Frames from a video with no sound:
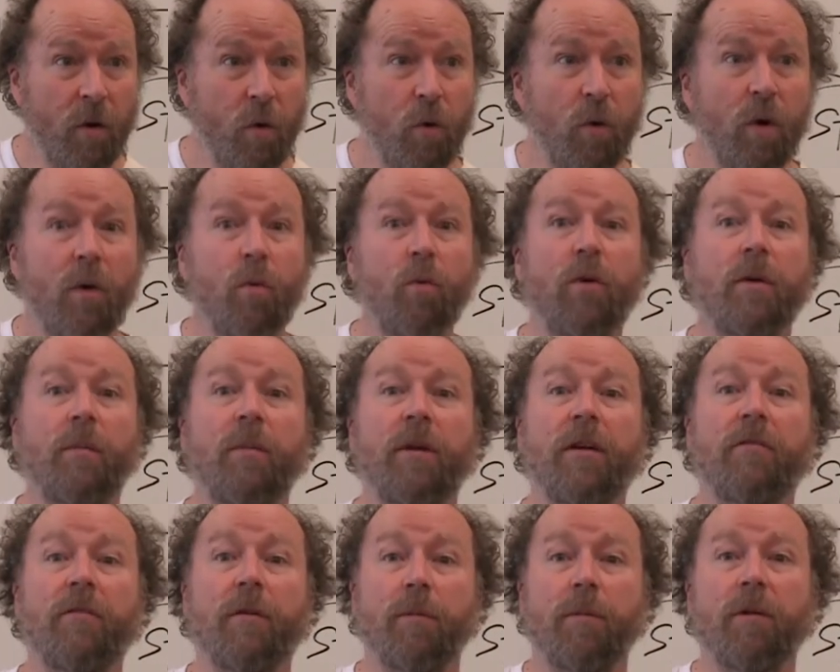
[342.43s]
or would
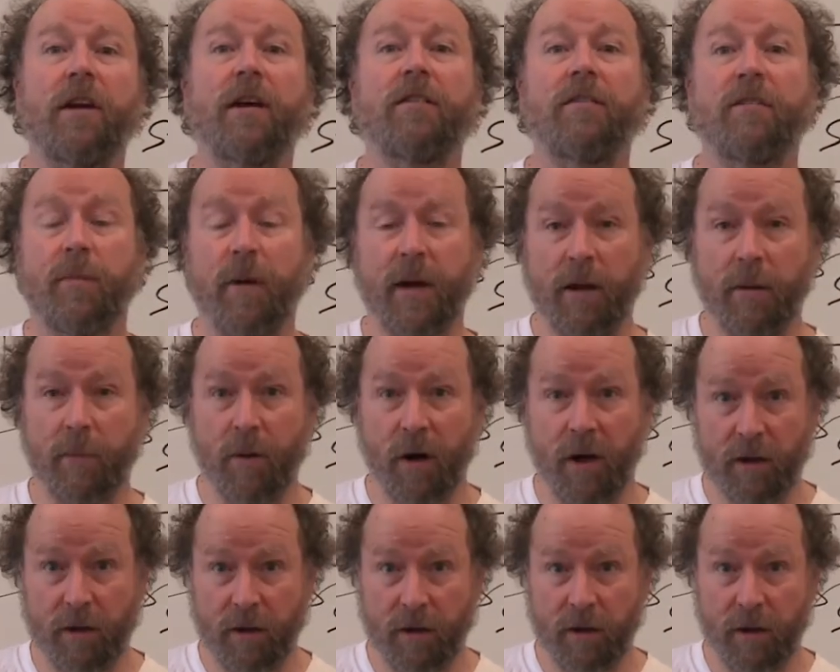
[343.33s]
be replaced by a
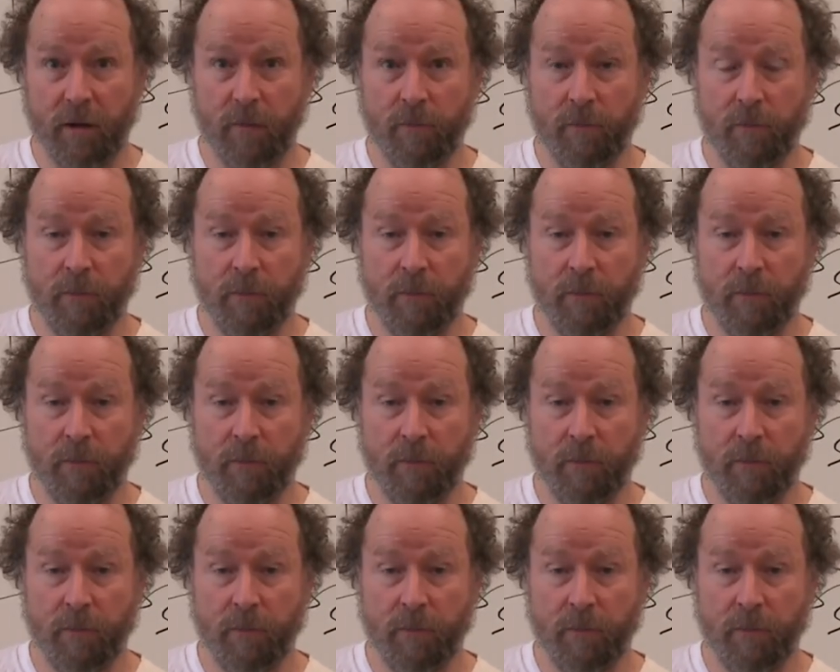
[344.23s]
monarchy.